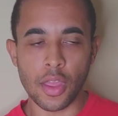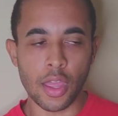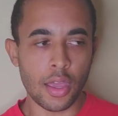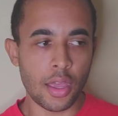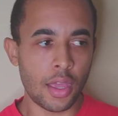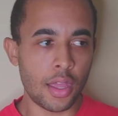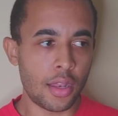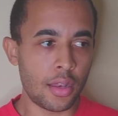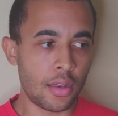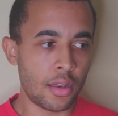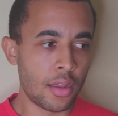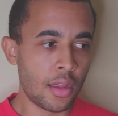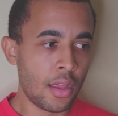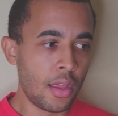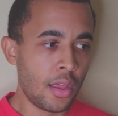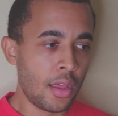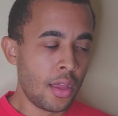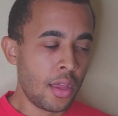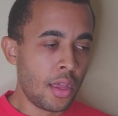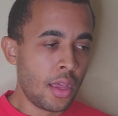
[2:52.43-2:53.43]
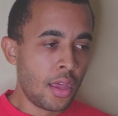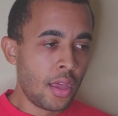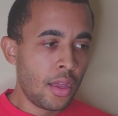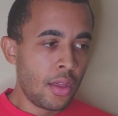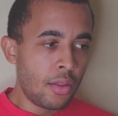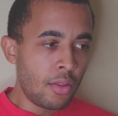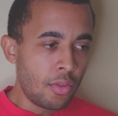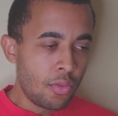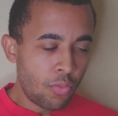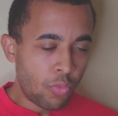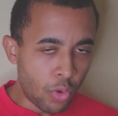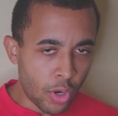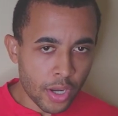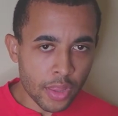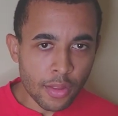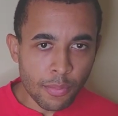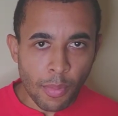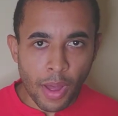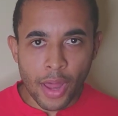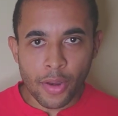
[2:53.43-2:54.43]
And one of
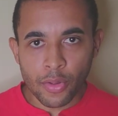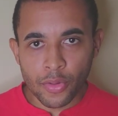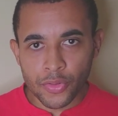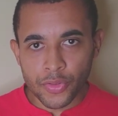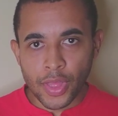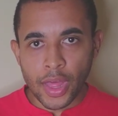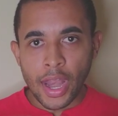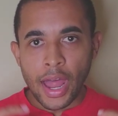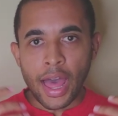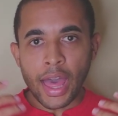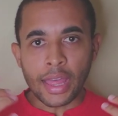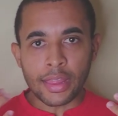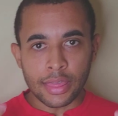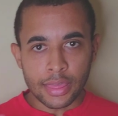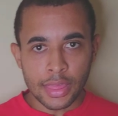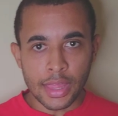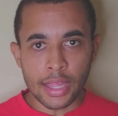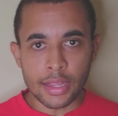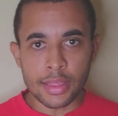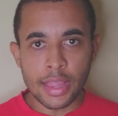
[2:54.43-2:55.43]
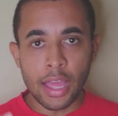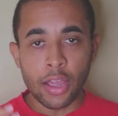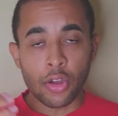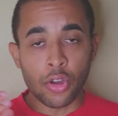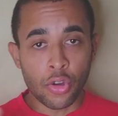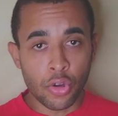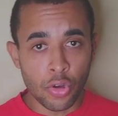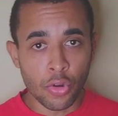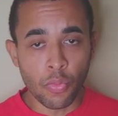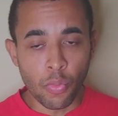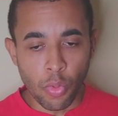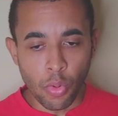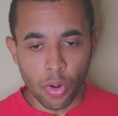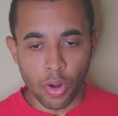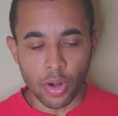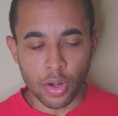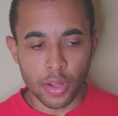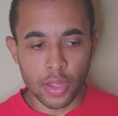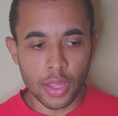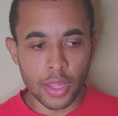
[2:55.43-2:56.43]
the models that I think that could
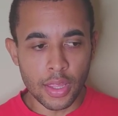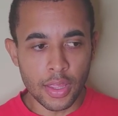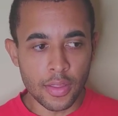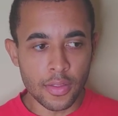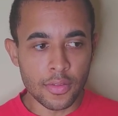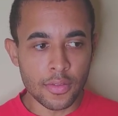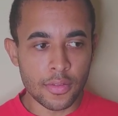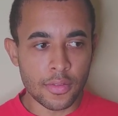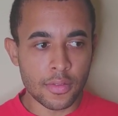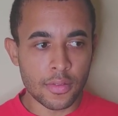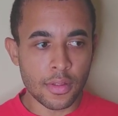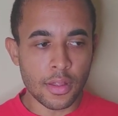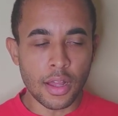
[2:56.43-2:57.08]
work is